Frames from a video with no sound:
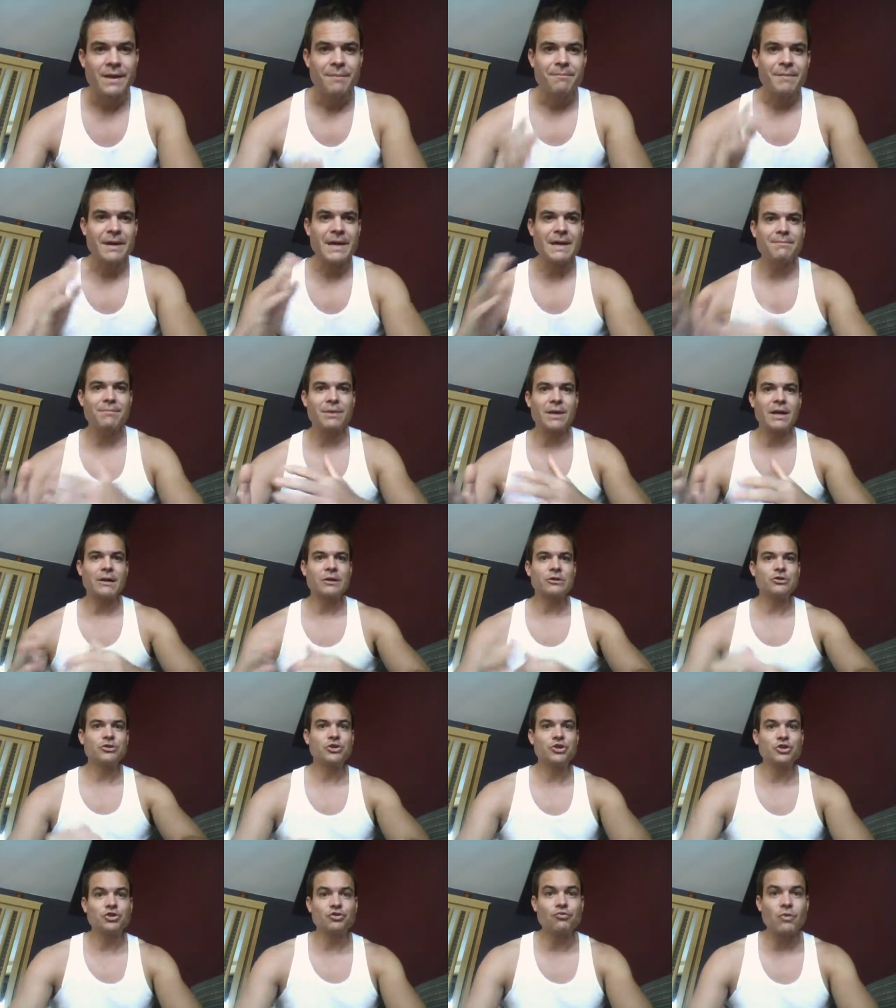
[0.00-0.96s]
Many
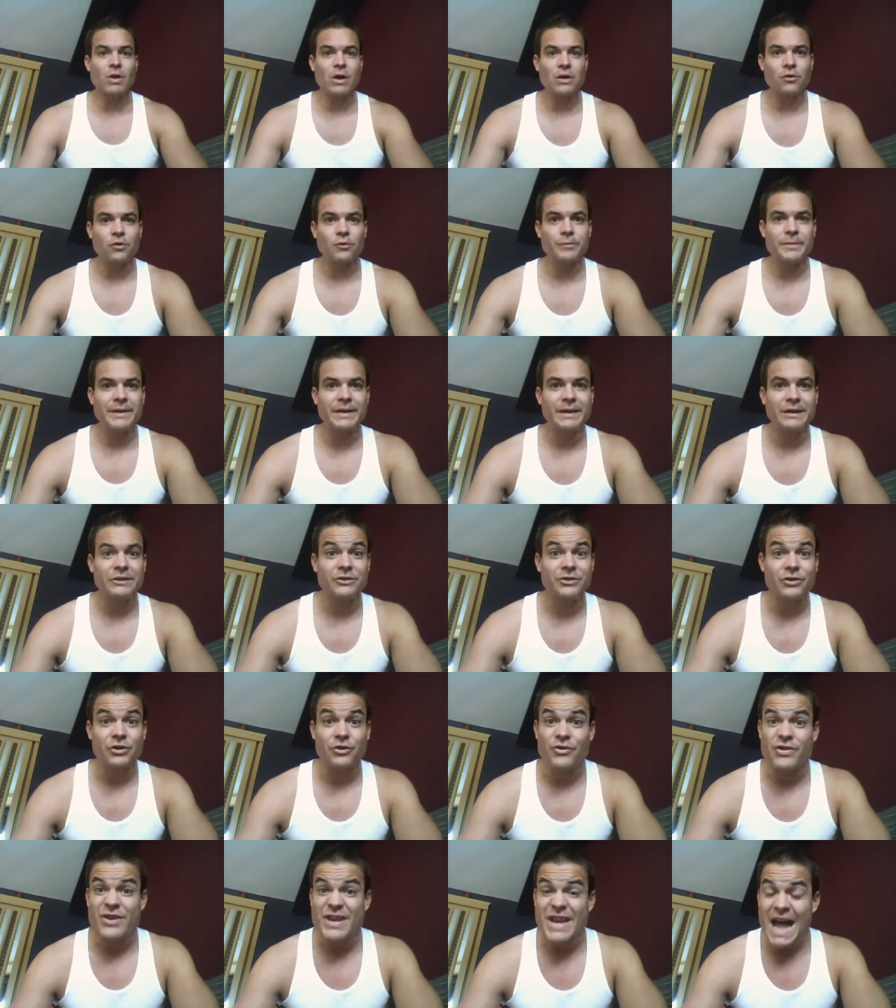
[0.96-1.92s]
bloggers struggle because
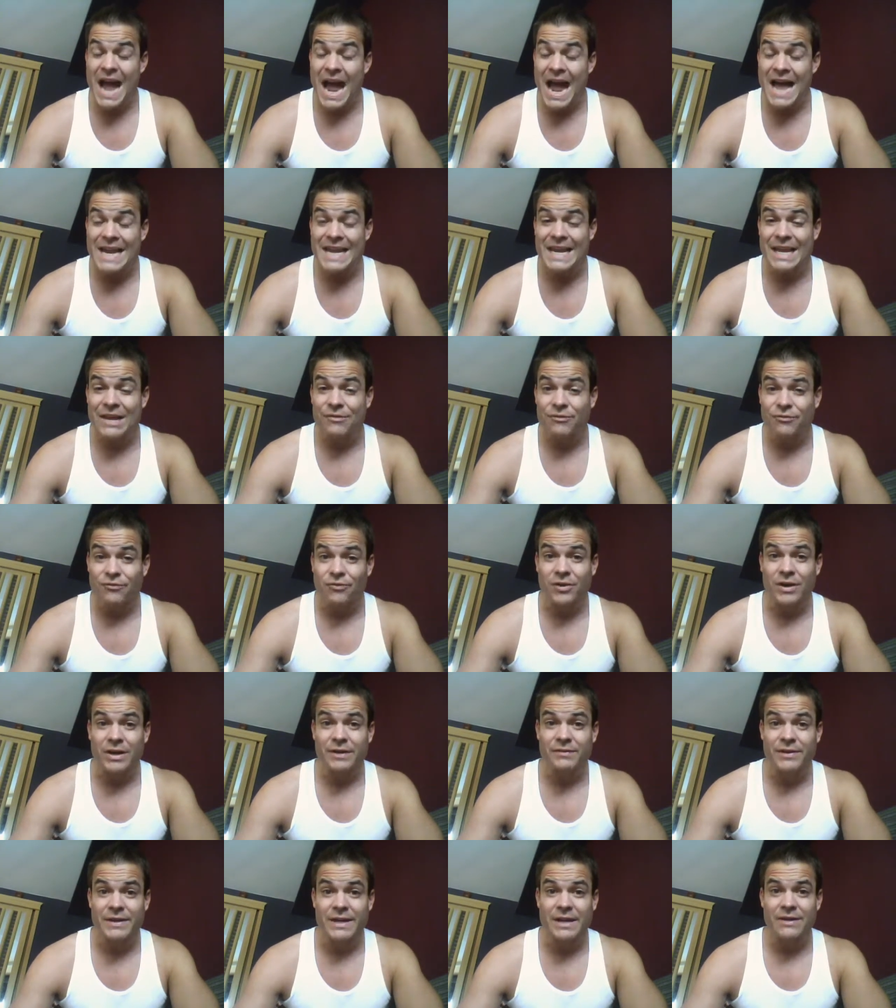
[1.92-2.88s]
they're not in
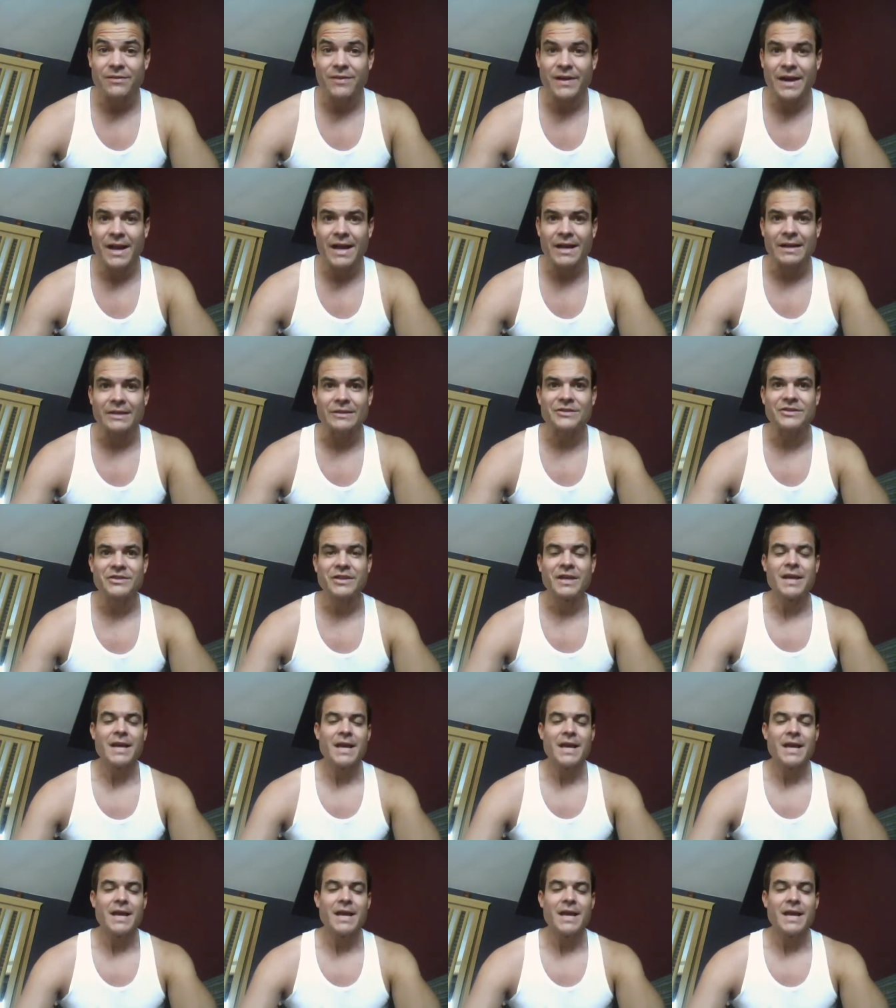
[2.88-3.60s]
front of enough eyes.